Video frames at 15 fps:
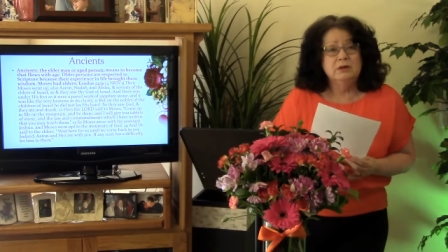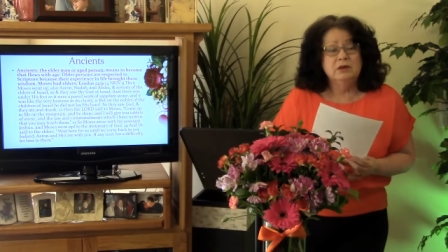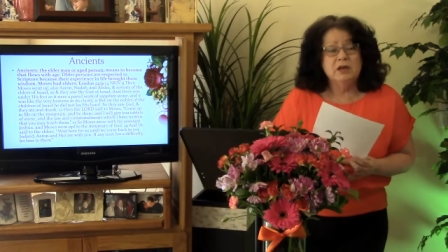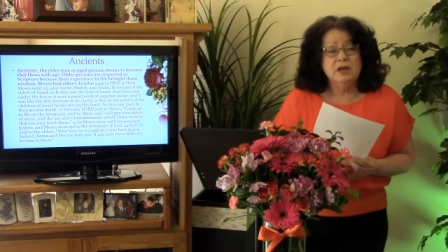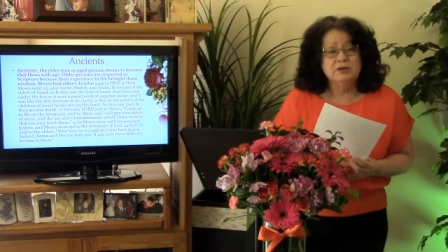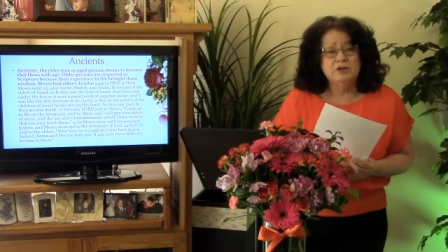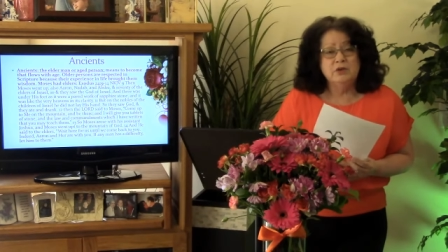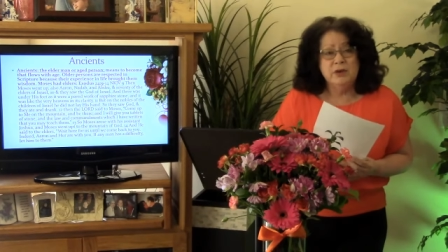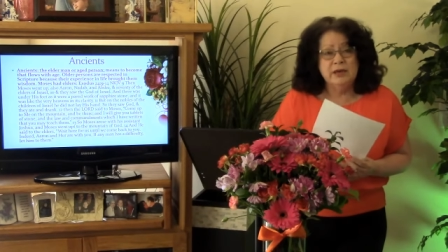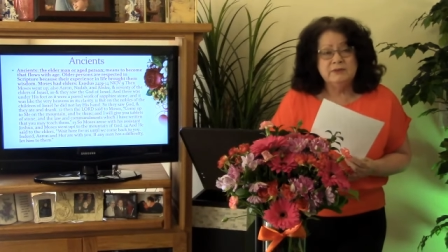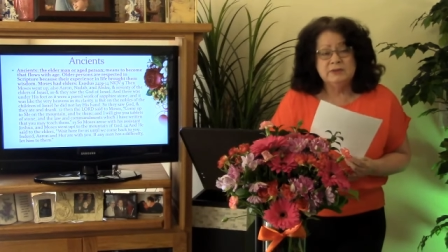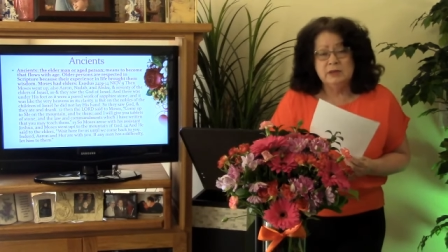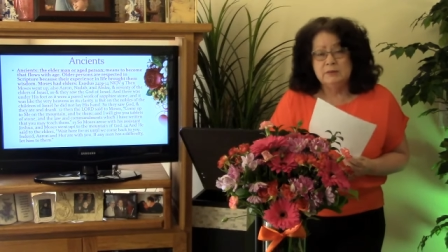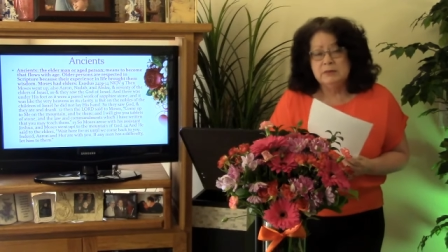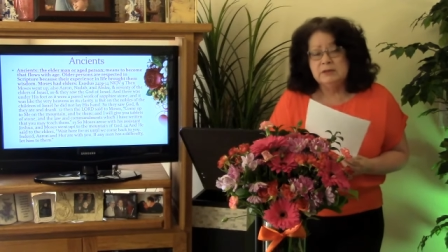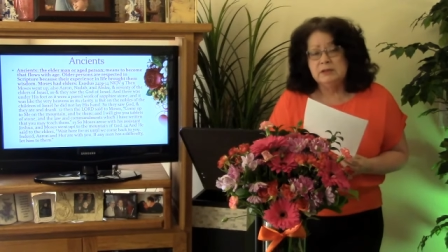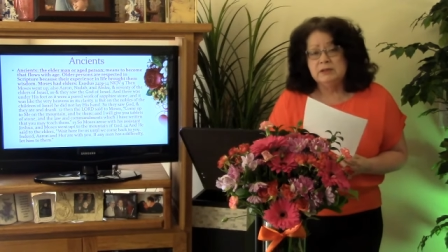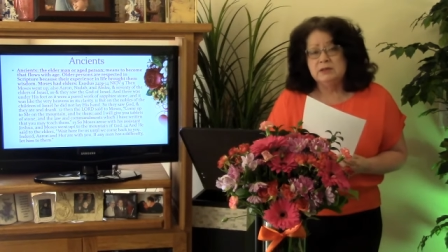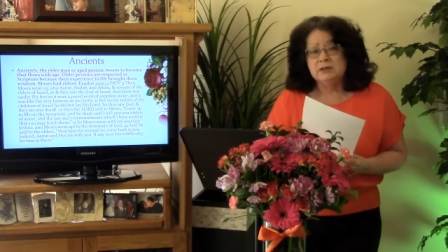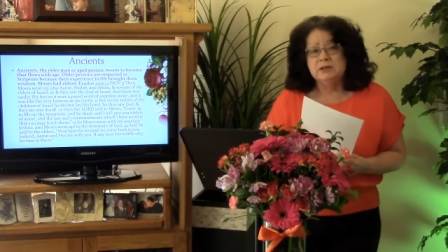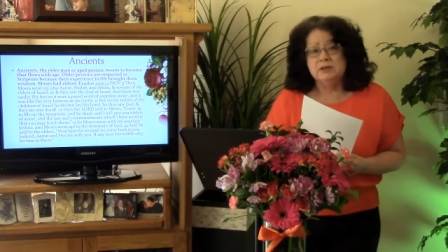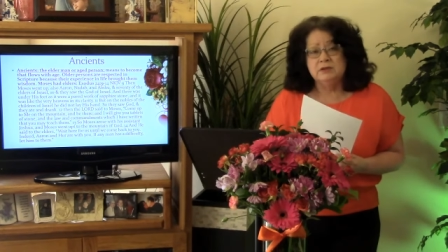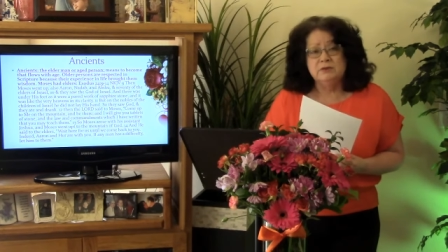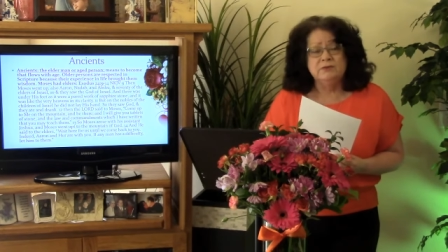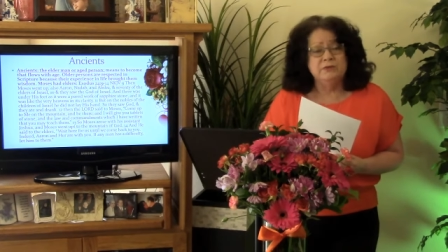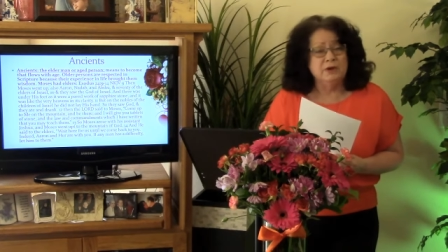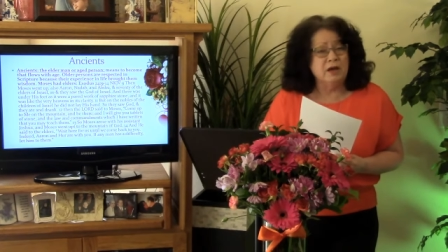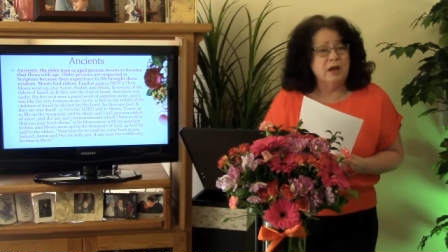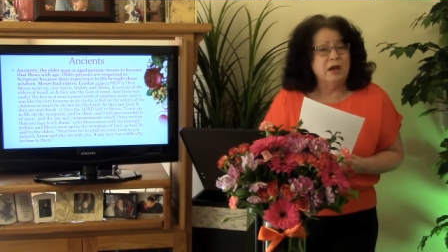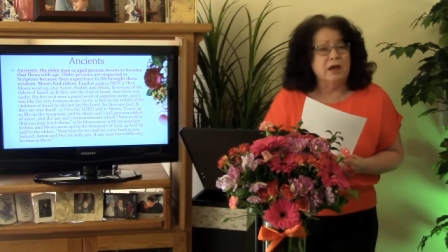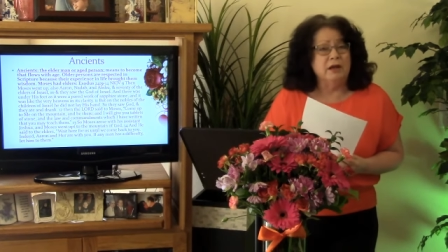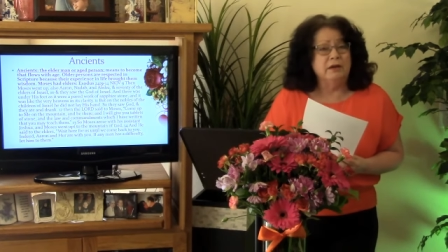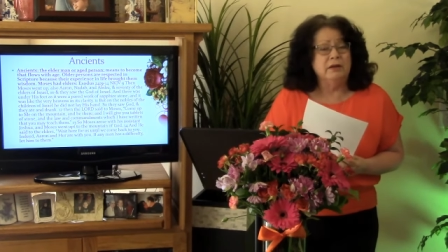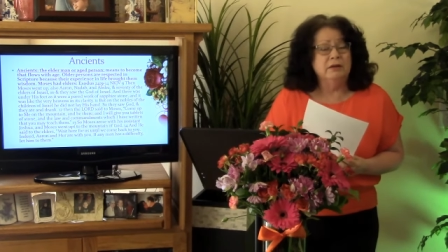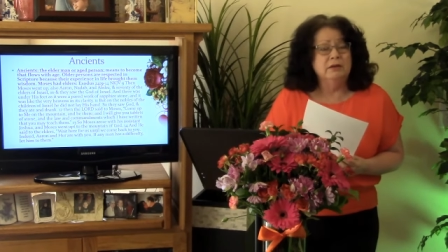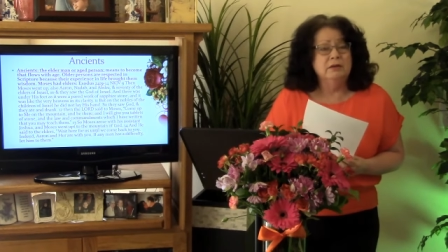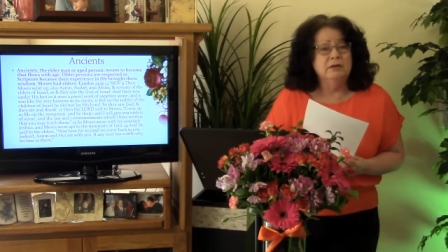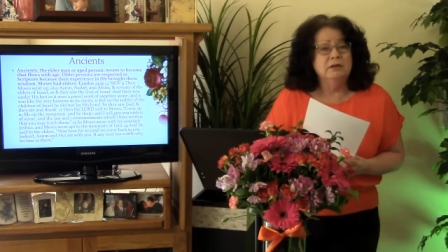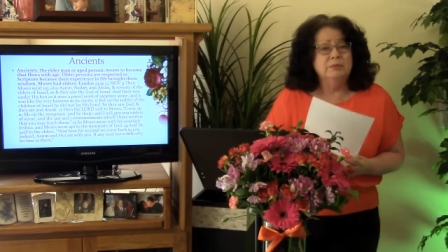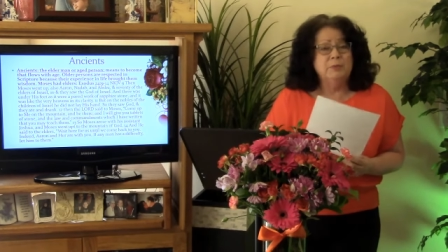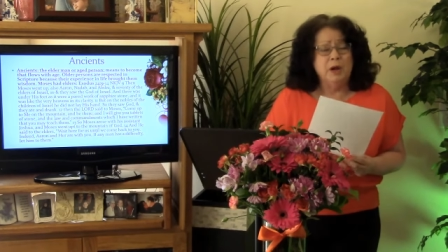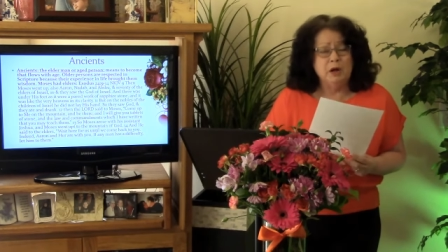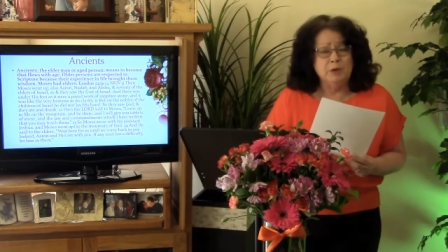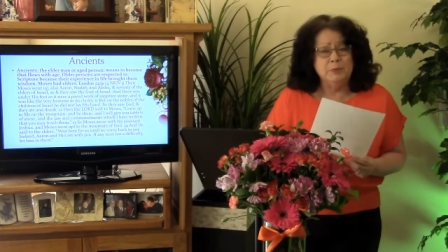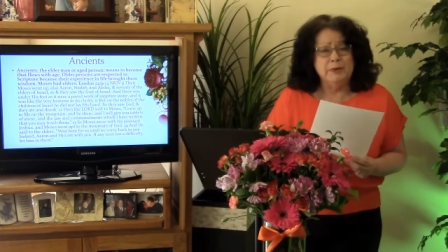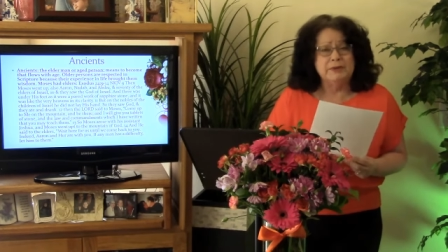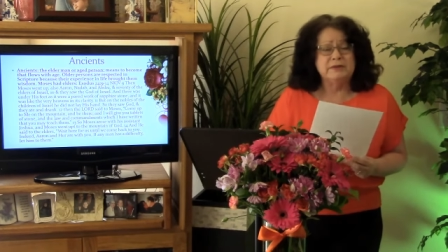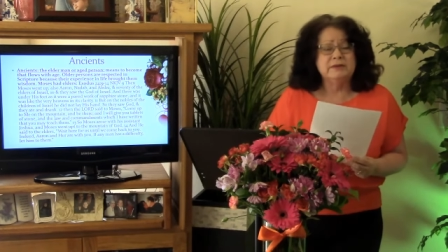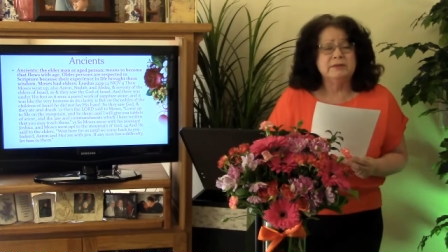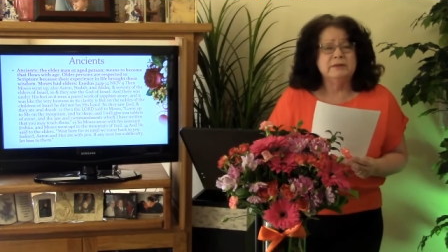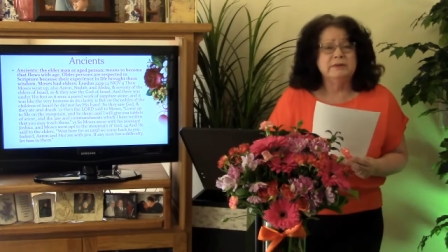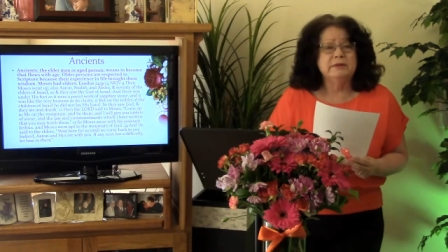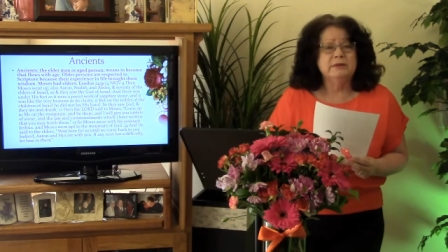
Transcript: Because hmm. you have something to do for God. Right. Purpose.